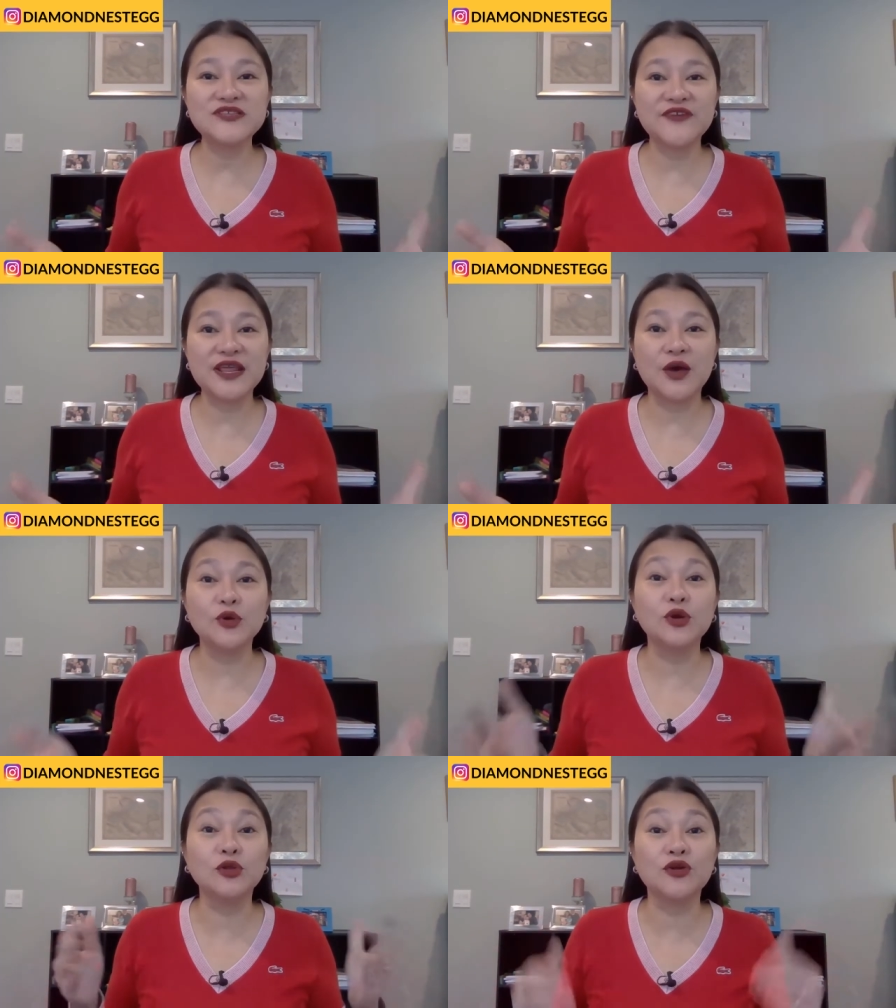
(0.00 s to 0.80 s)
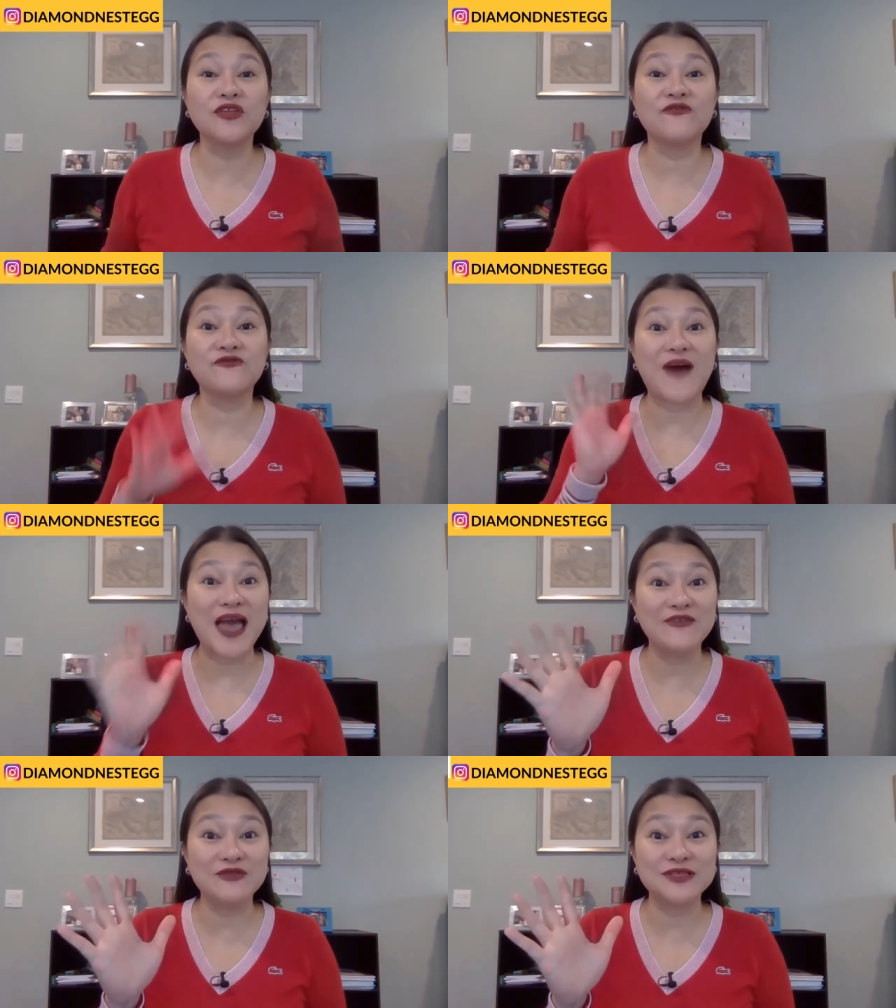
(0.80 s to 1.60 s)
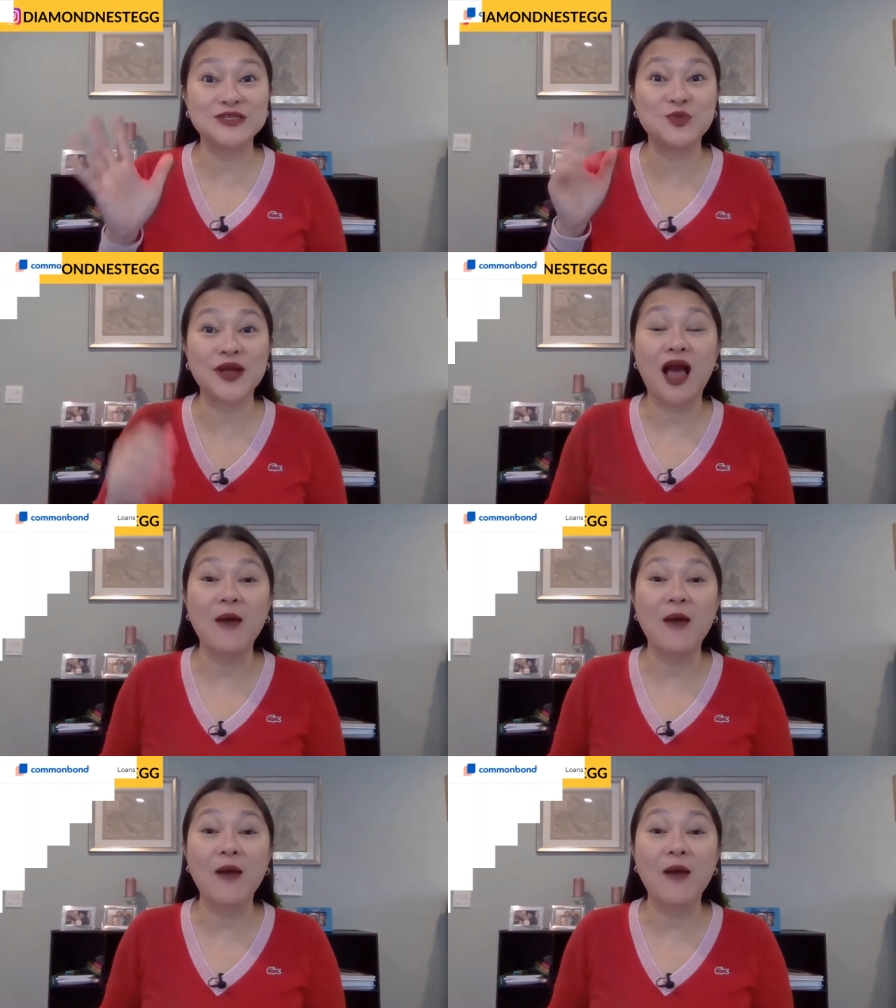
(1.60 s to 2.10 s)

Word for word: week's video, you'll learn the five reasons why